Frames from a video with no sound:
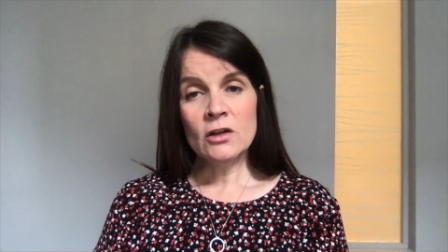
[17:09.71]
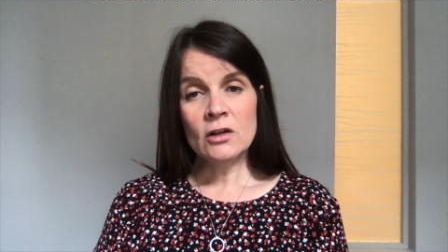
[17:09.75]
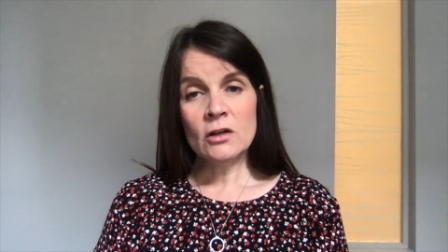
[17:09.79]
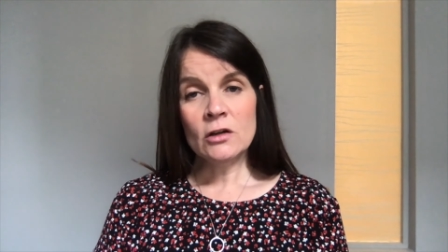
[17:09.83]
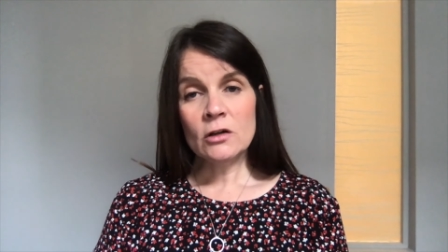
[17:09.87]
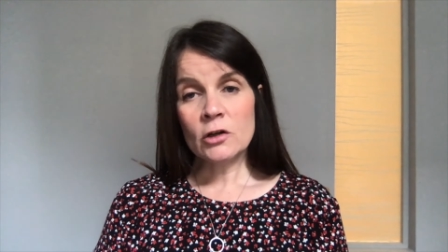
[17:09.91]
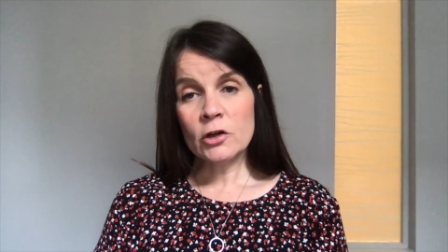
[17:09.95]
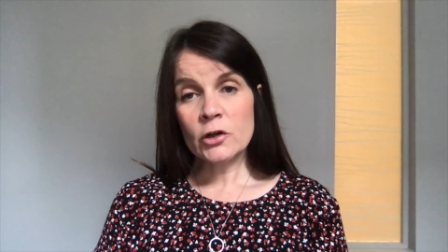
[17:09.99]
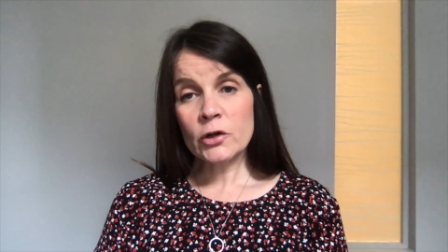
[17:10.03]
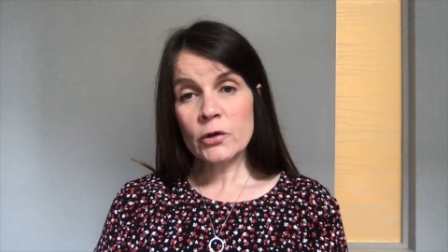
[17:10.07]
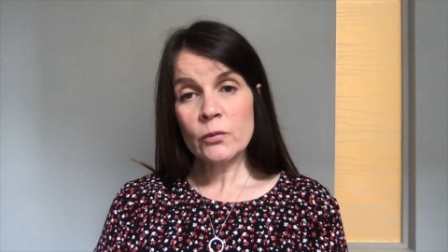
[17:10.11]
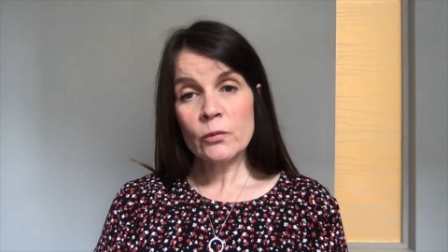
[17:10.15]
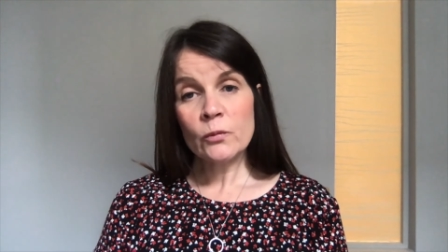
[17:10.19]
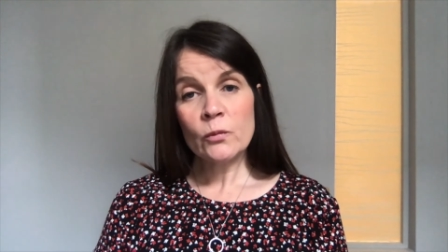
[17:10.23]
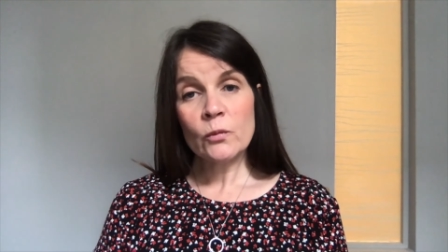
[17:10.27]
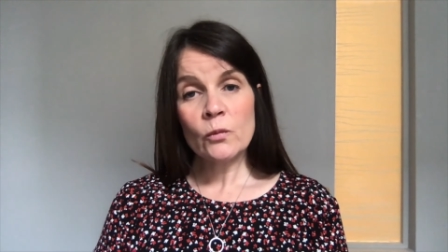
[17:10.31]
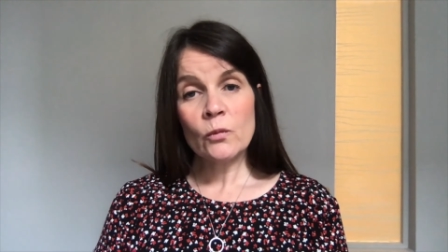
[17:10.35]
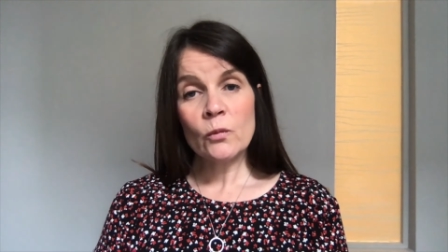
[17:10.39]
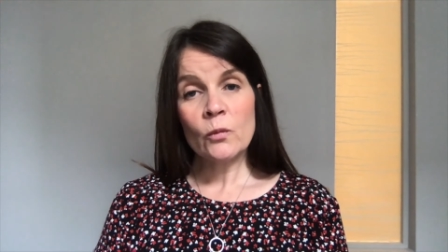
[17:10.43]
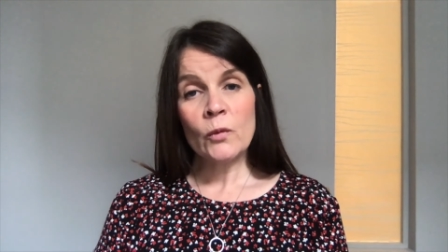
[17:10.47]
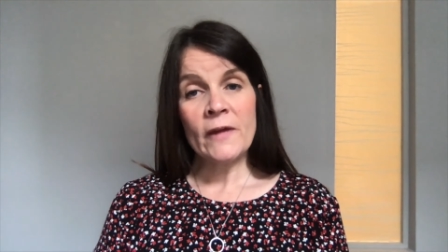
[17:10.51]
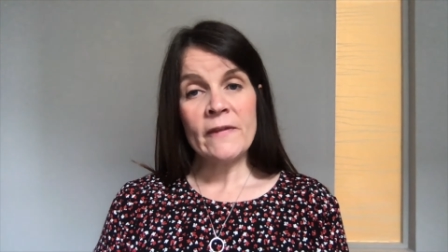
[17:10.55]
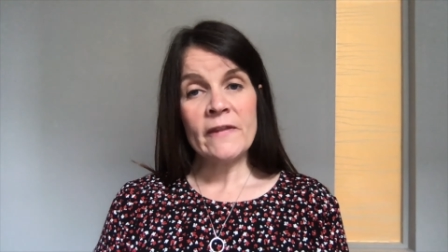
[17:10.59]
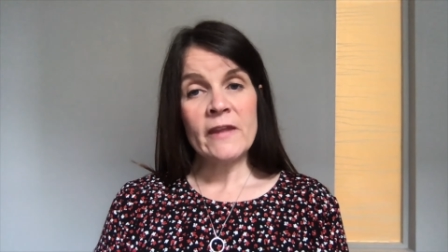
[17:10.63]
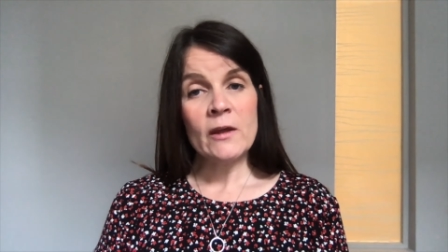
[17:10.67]
or
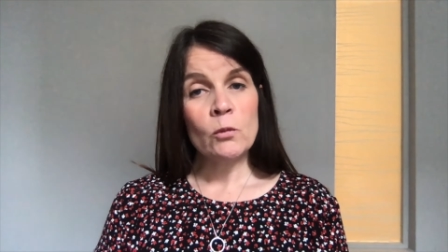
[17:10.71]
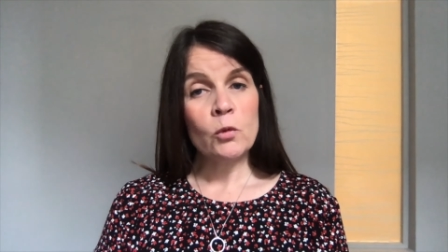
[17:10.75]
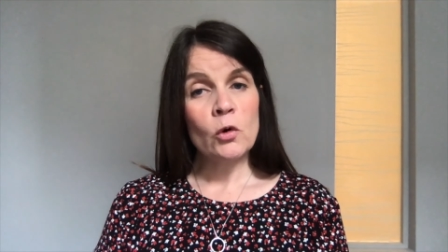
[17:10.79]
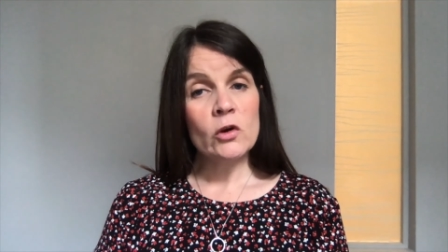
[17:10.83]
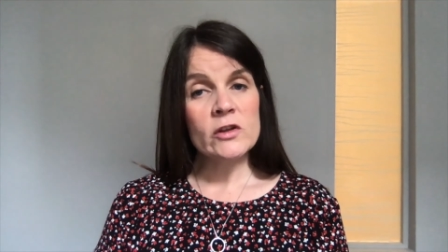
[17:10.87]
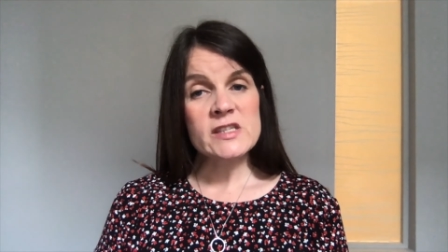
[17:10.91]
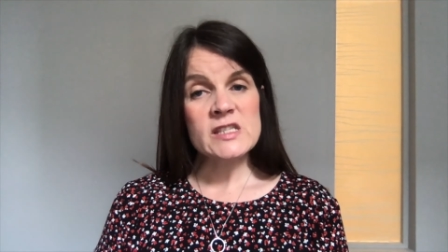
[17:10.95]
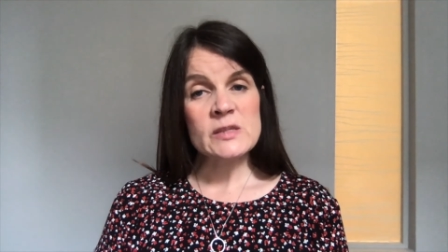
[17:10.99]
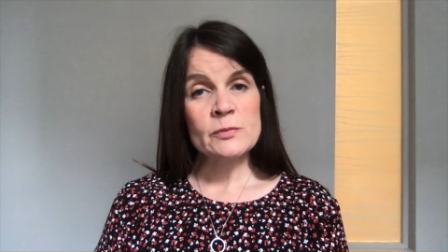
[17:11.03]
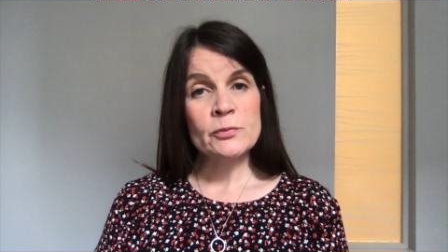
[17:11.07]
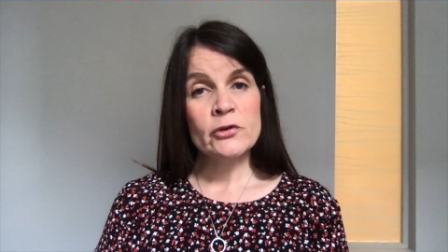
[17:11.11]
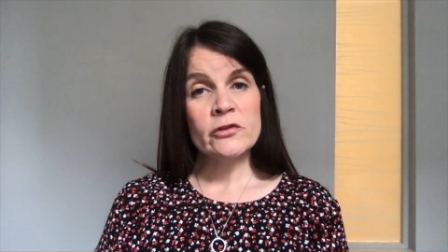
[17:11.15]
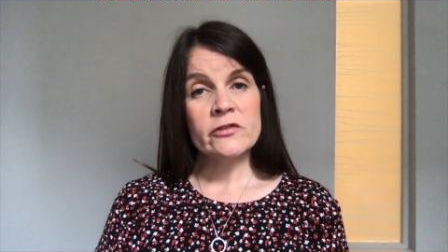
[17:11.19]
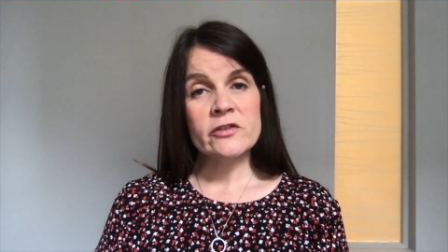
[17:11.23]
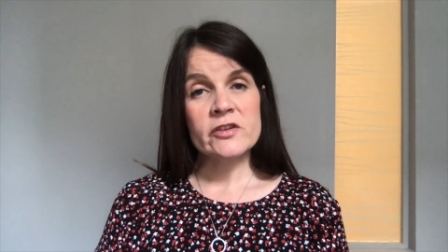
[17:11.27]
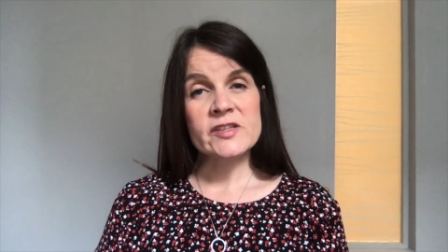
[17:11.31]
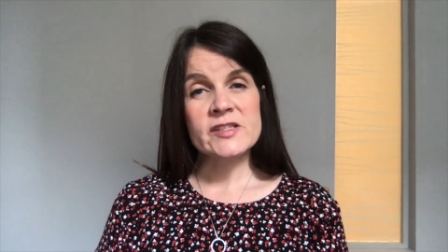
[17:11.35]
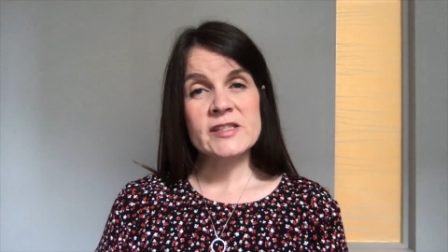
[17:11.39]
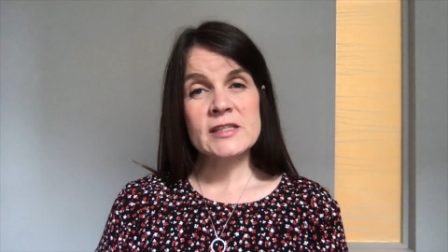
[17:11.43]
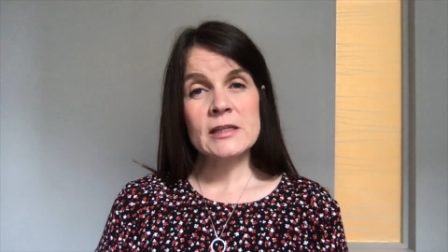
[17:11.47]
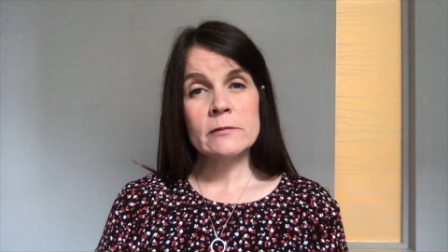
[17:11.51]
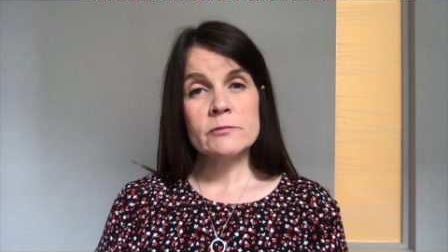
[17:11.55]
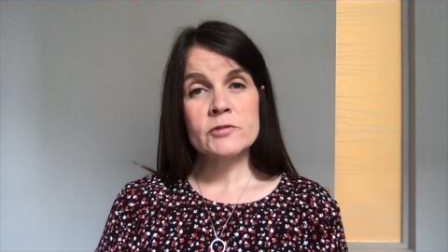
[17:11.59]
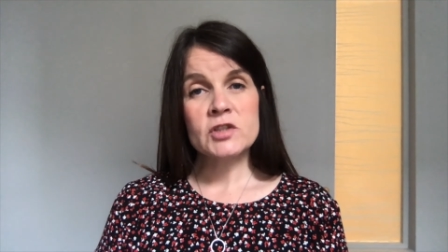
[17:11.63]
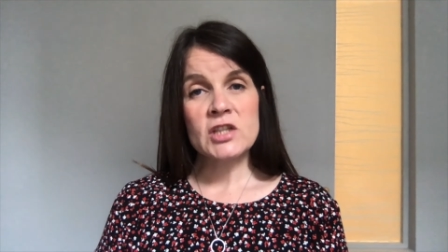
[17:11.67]
when they want to put their
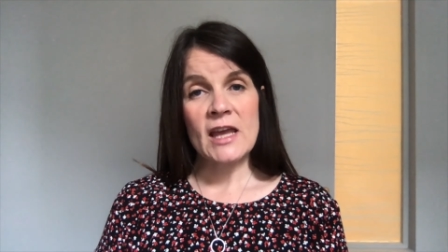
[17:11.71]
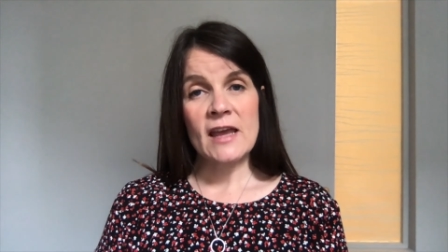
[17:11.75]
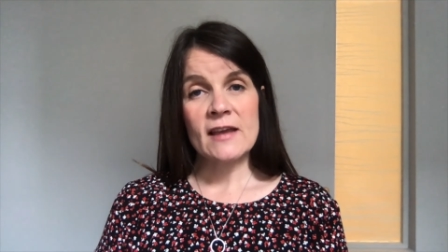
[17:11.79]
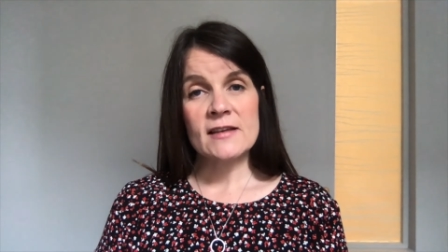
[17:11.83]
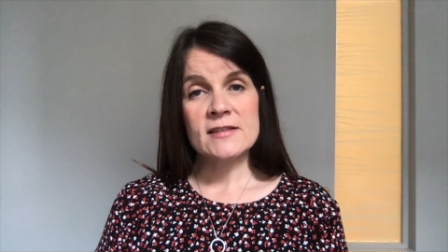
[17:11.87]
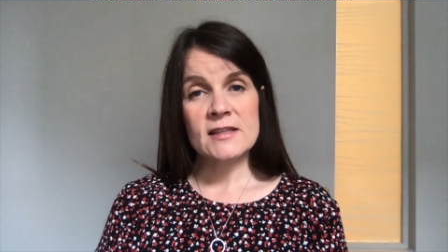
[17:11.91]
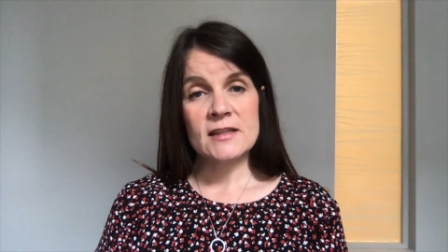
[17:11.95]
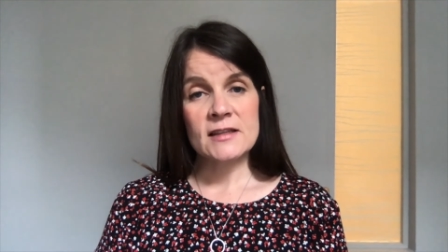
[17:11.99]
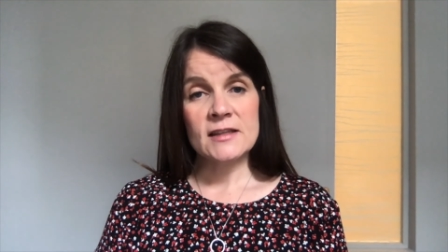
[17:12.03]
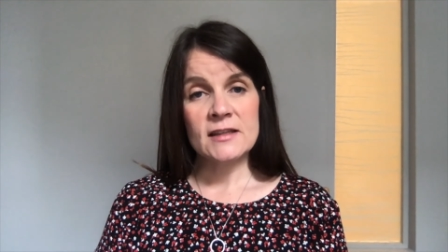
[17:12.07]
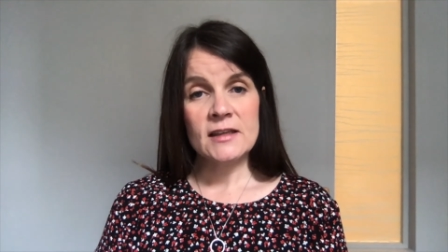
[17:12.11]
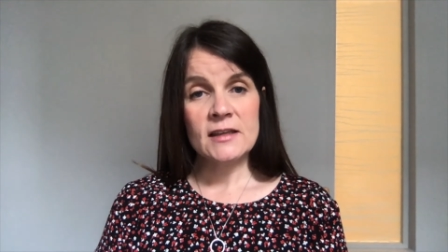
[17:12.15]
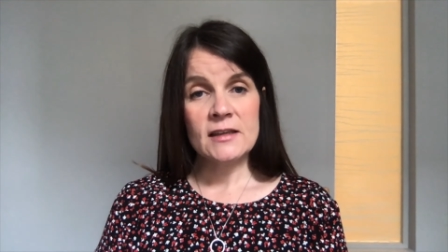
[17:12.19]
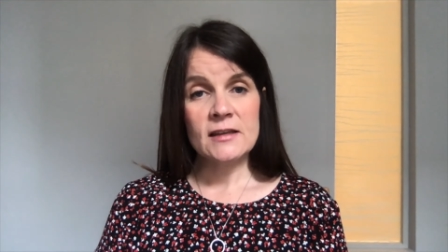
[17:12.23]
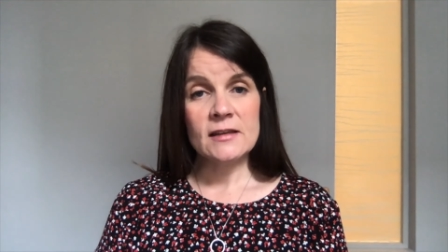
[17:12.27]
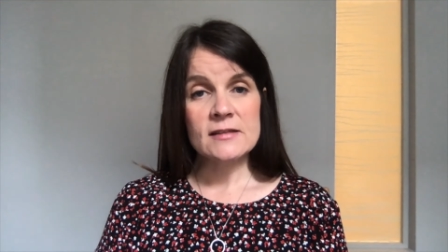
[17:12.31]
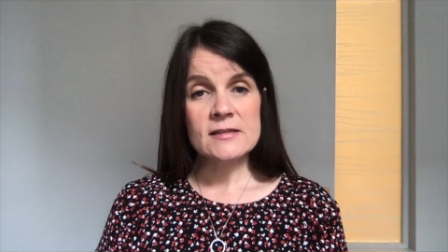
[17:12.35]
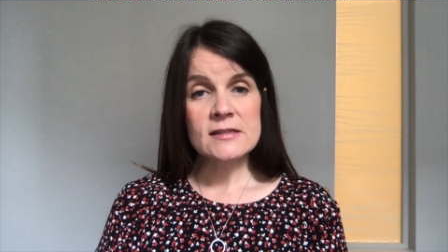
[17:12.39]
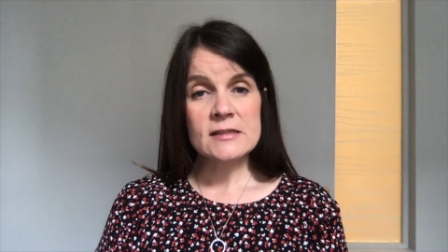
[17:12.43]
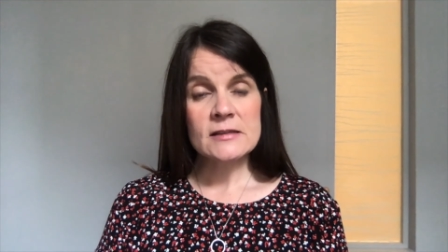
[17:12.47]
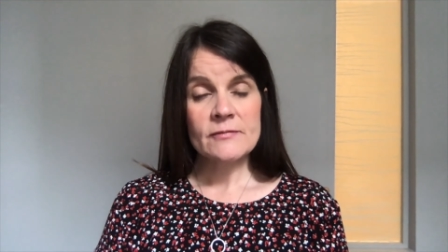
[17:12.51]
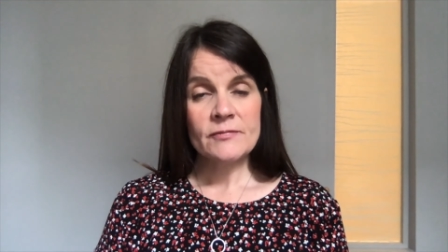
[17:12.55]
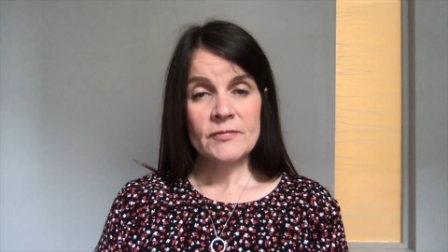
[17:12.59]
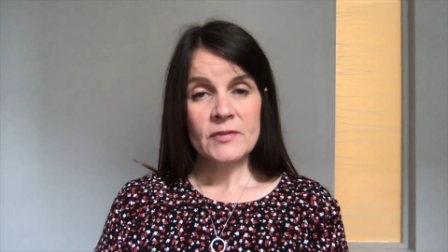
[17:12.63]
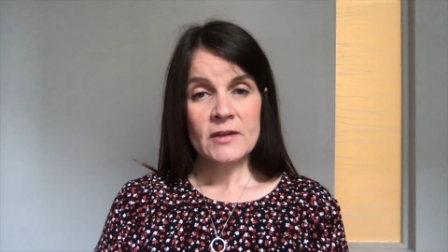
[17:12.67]
subjects at
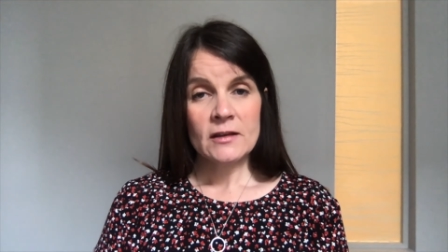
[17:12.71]
ease.